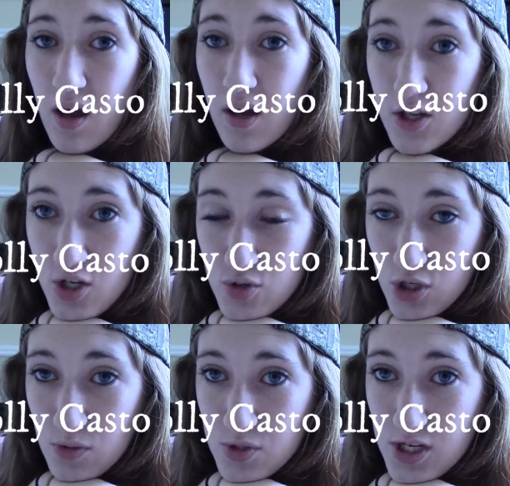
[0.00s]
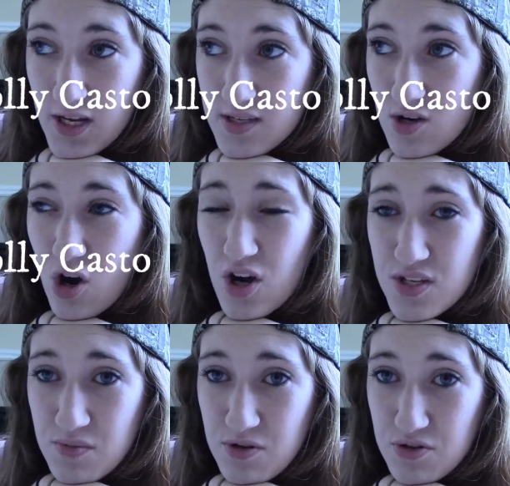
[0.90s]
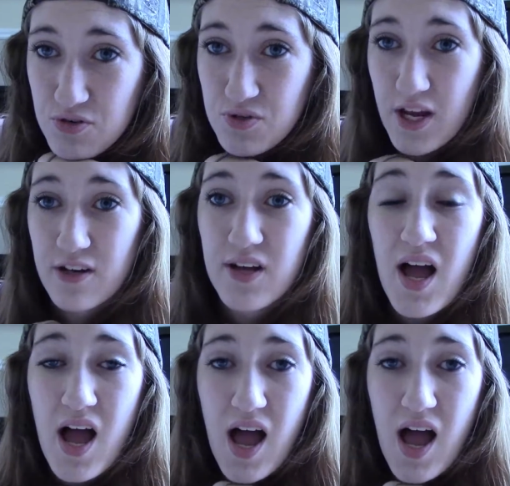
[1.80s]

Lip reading: on YouTube, she has an awesome YouTube channel.